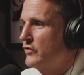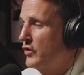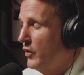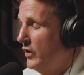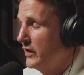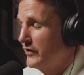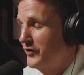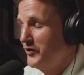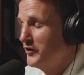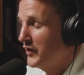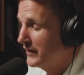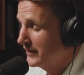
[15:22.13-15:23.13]
going
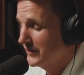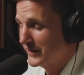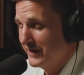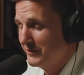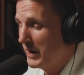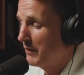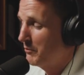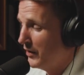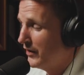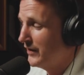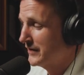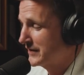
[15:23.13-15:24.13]
to, look, I
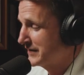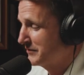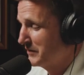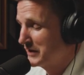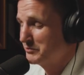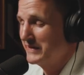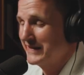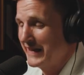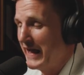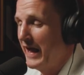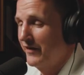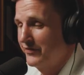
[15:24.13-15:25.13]
pause because it makes me
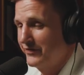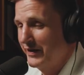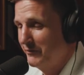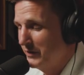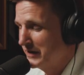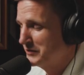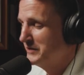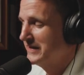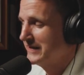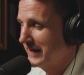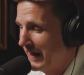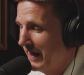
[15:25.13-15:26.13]
laugh. It makes me
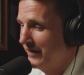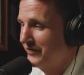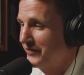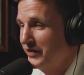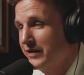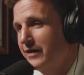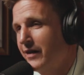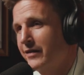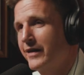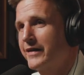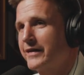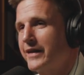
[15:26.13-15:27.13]
laugh thinking how
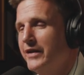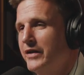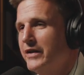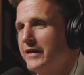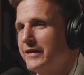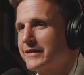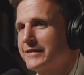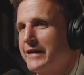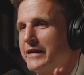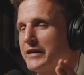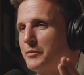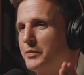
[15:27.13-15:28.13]

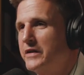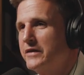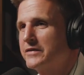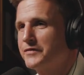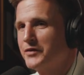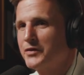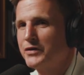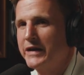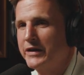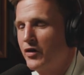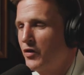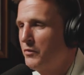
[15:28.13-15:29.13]
like peaceful
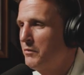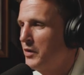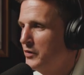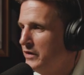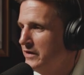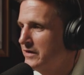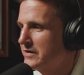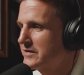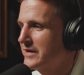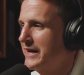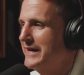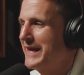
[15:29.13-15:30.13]
and
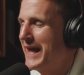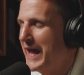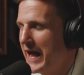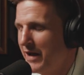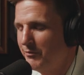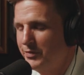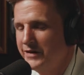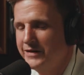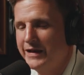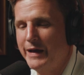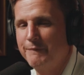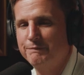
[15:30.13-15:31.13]
harmonious and
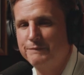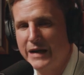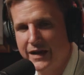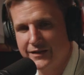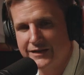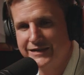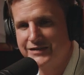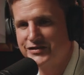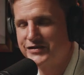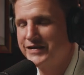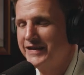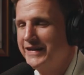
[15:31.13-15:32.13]
happy and
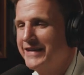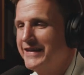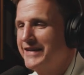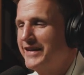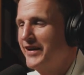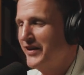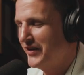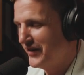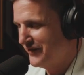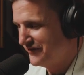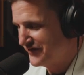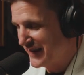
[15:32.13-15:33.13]
balanced
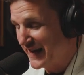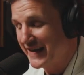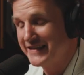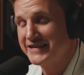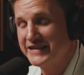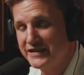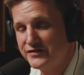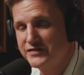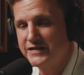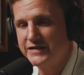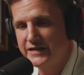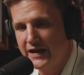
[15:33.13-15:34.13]
that I live
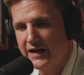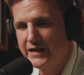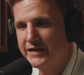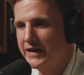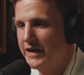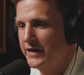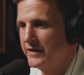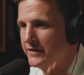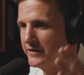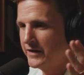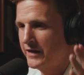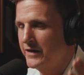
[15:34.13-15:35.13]
today,
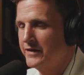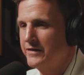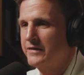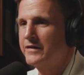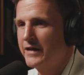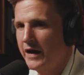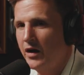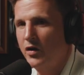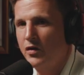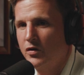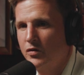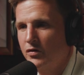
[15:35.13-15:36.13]
and
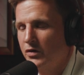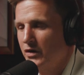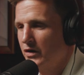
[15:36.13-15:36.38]
how